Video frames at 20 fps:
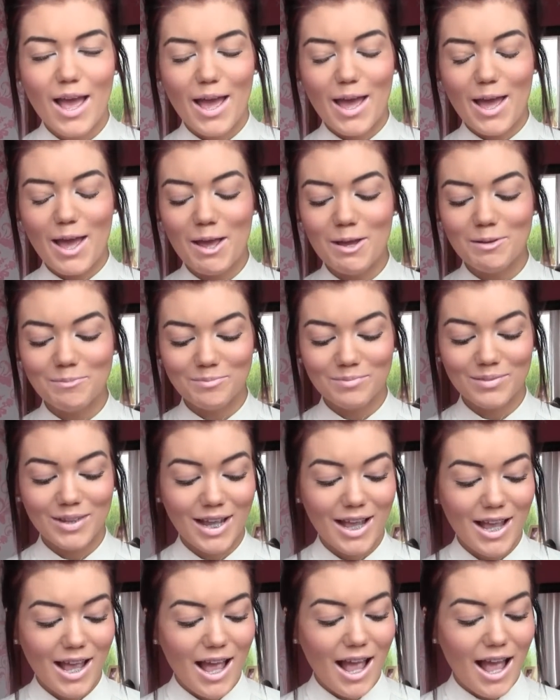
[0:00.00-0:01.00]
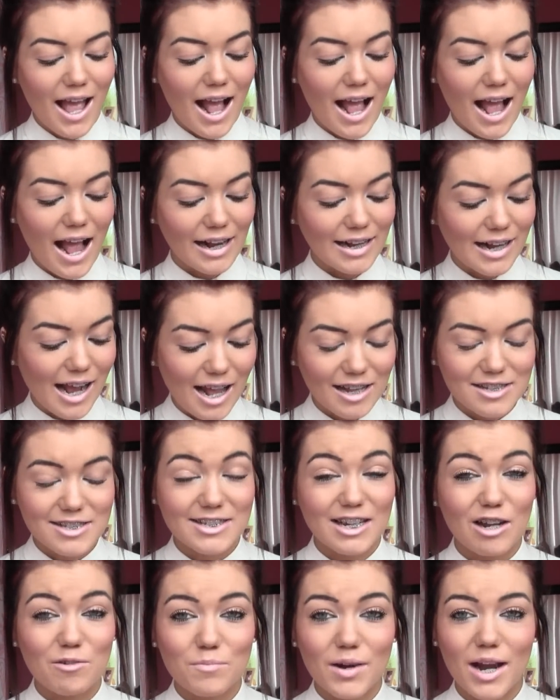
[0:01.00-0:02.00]
I can't
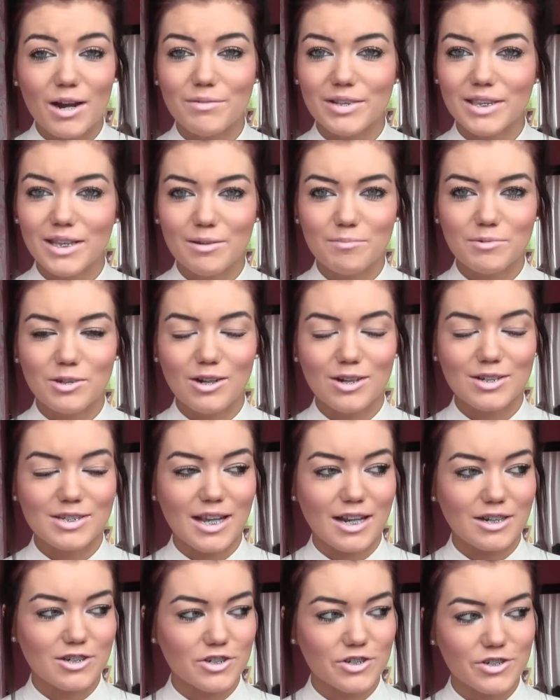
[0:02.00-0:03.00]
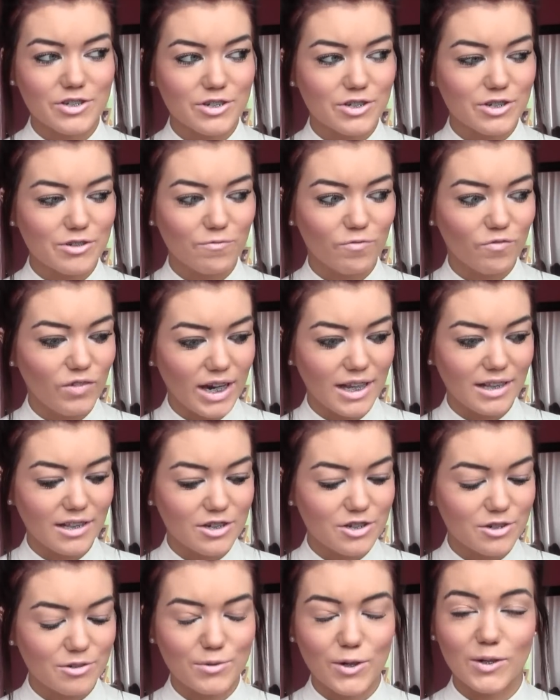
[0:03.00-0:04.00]
stand wearing lip gloss. I just
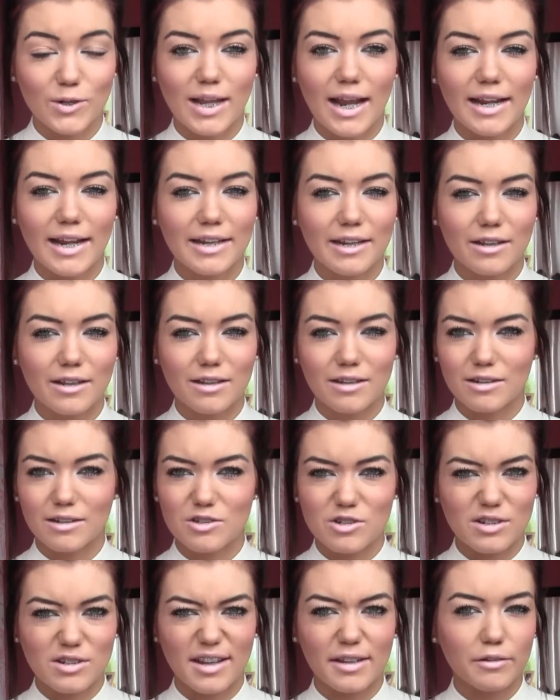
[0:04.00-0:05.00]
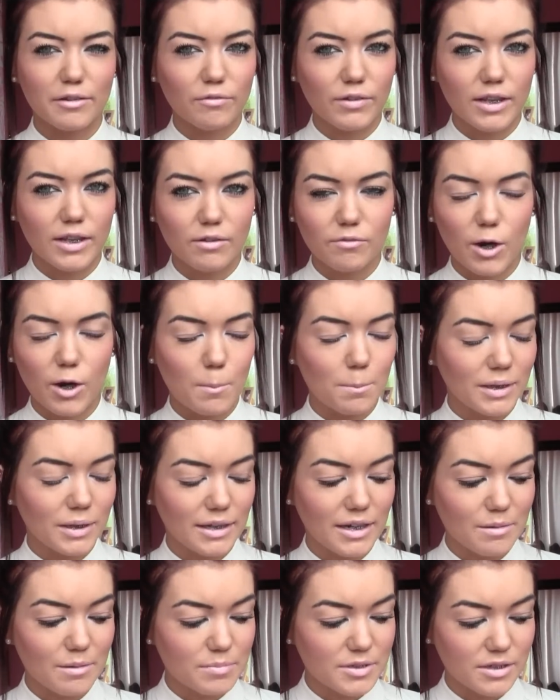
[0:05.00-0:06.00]
really do not like it, don't like the feel of it on my
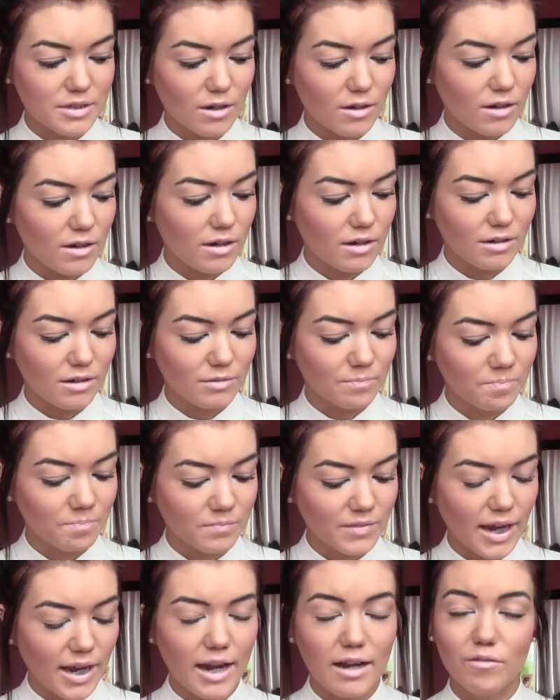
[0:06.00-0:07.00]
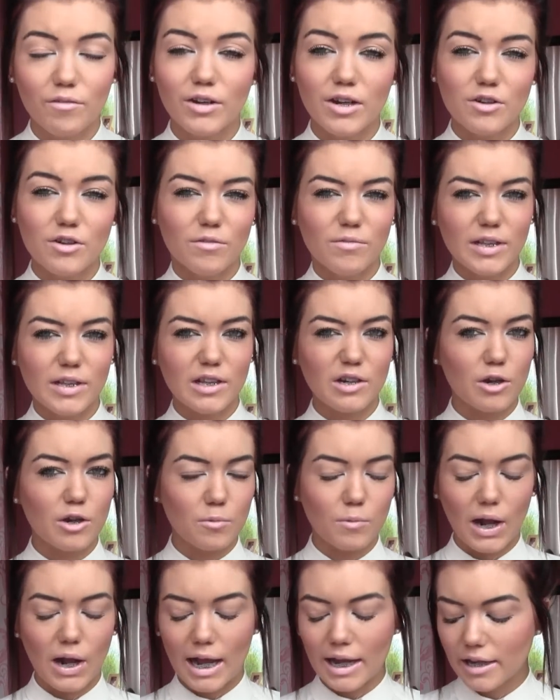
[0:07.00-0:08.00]
lips or anything. I don't really know
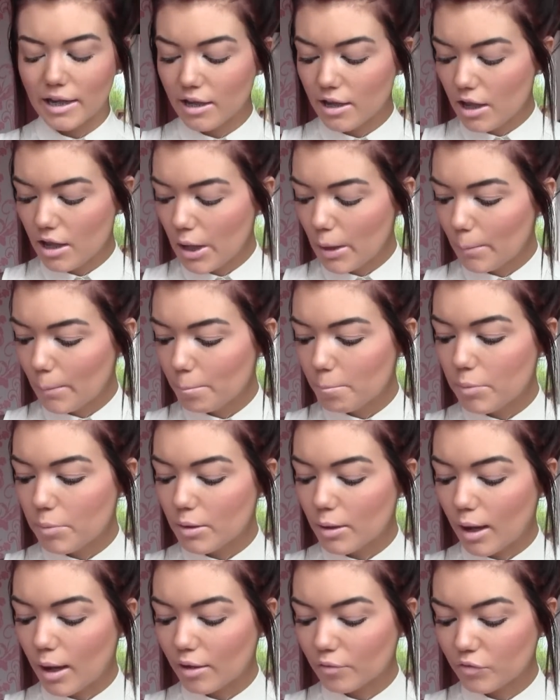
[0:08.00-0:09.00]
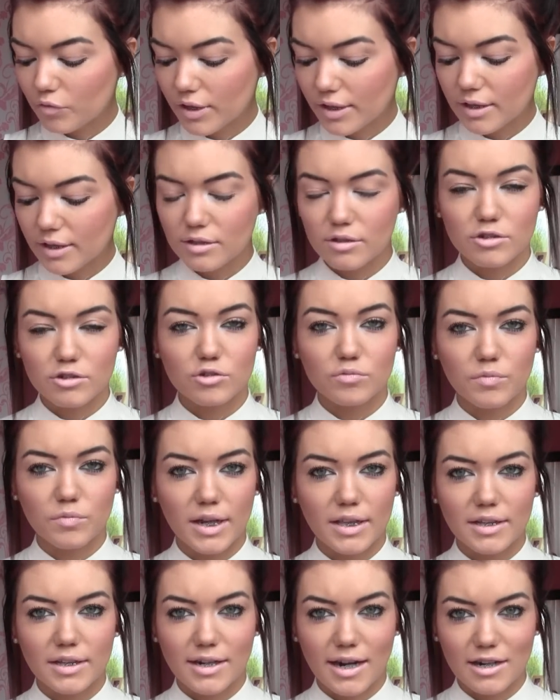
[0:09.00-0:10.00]
why, but I think it looks
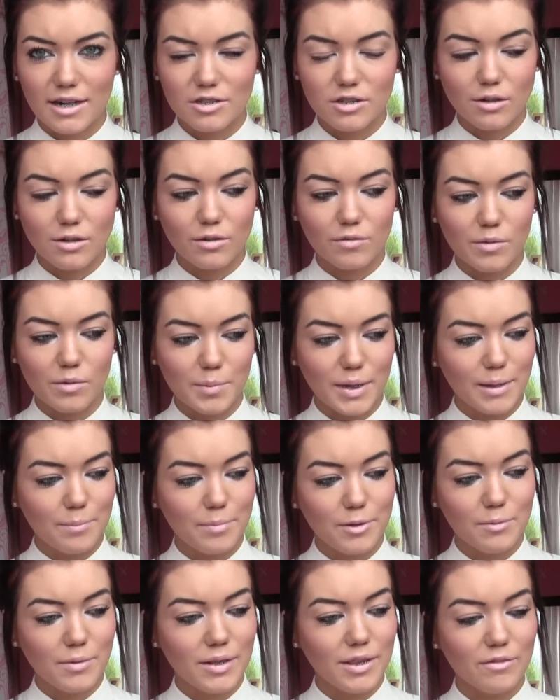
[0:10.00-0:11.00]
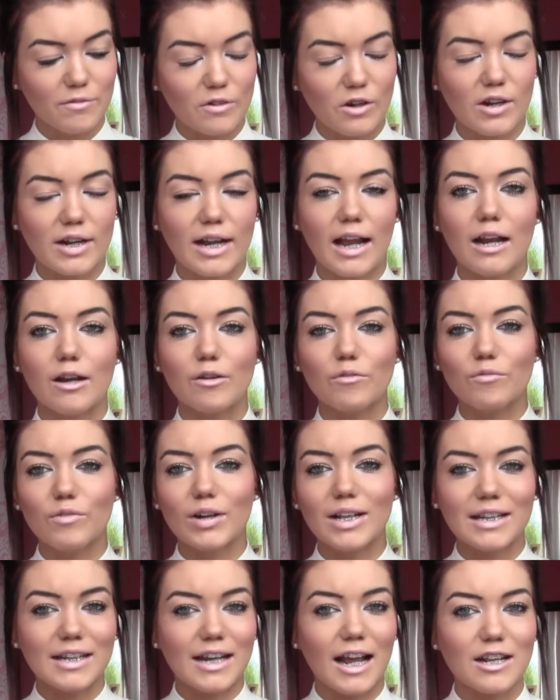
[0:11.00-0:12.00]
really nice on other people when they've got kind of
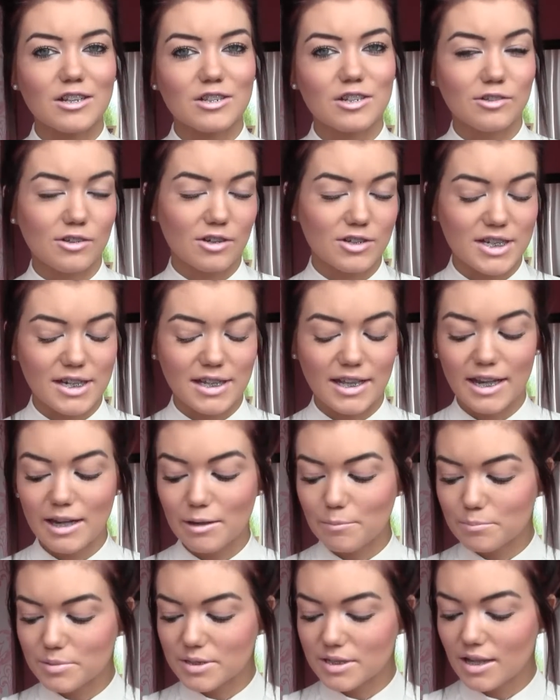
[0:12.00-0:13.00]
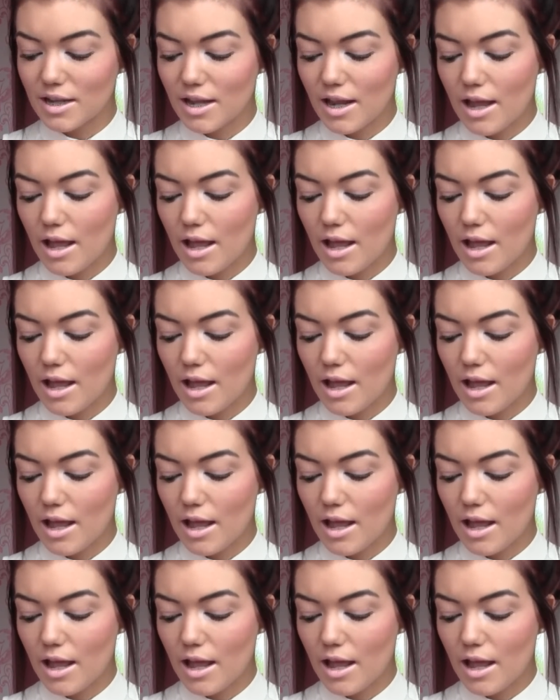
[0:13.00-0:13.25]
really nice glossy lips.